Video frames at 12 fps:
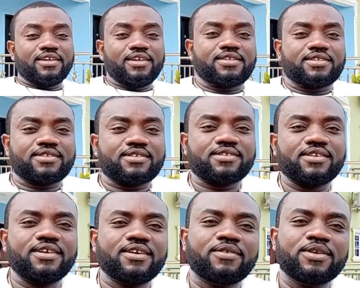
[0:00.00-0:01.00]

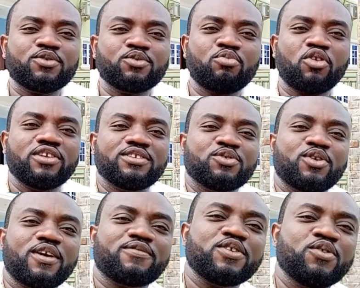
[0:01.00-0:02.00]
Yes, a great good morning,
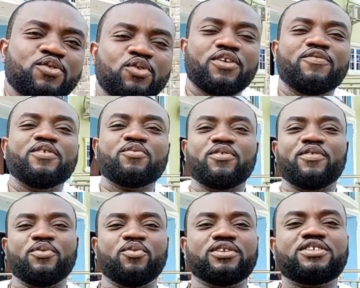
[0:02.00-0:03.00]
good afternoon, good evening,
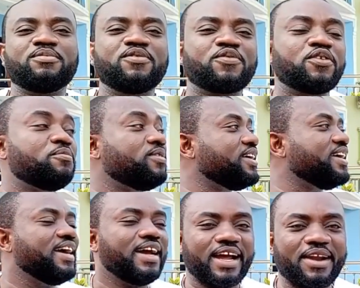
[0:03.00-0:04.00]
wherever you're watching me from.
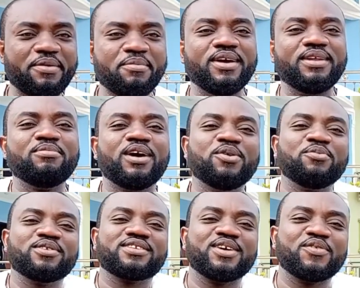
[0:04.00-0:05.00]
I remain my
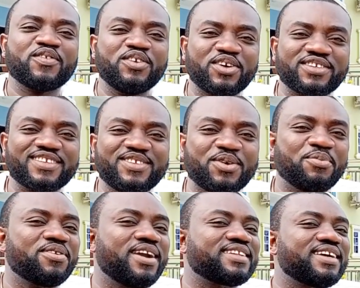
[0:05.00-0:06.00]
humble self, yours
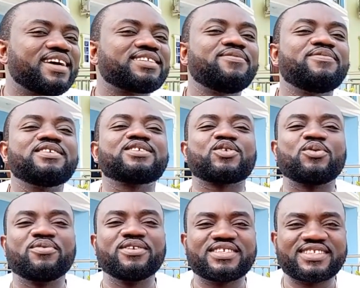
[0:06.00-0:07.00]
noble right activist,
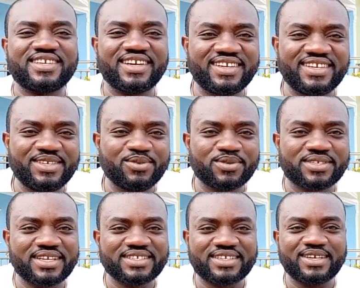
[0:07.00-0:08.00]
Comrade Stanley
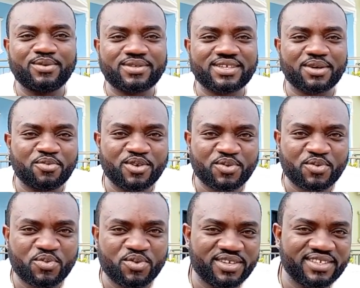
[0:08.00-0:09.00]
Osaze
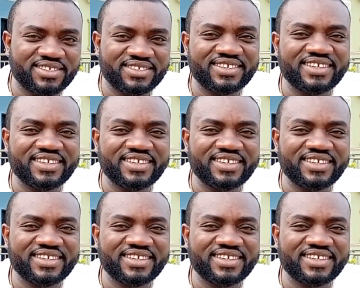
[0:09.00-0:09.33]
Osakwino Kudi,